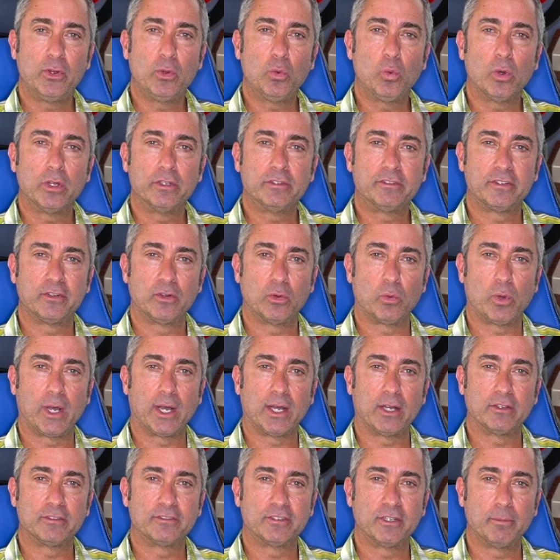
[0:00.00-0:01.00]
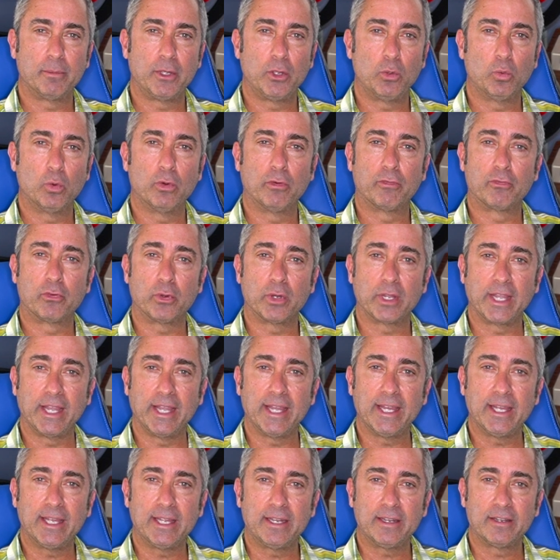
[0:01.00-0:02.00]
once in a while somebody will
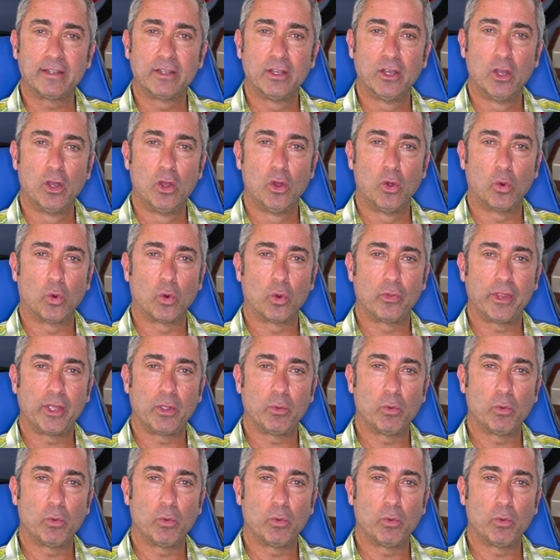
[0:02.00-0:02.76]
forget or they